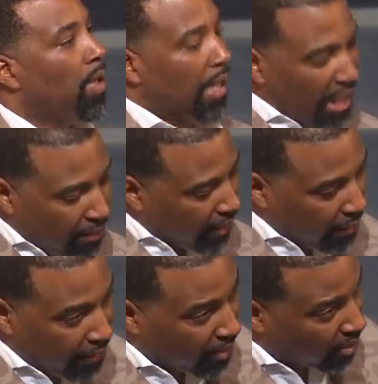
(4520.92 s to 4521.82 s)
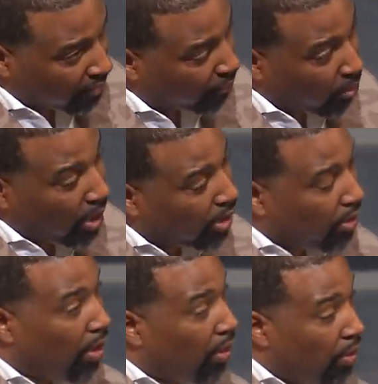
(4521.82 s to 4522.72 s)
even if it took
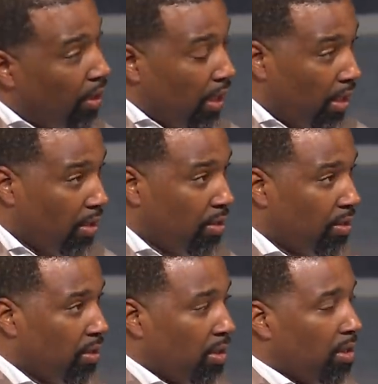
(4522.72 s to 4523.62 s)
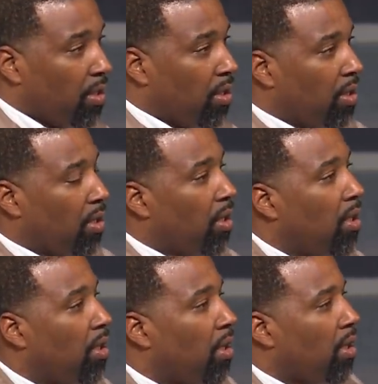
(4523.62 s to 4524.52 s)
430 years.
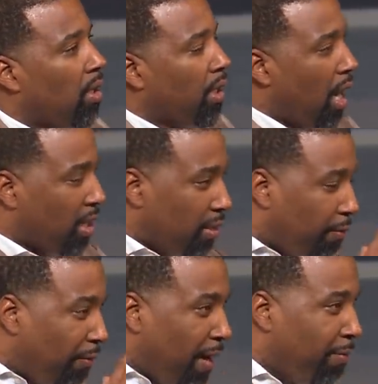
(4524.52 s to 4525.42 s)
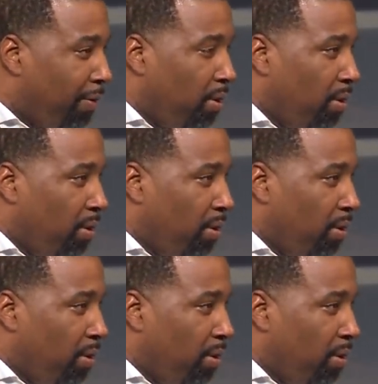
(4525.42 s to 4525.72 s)
God is faithful.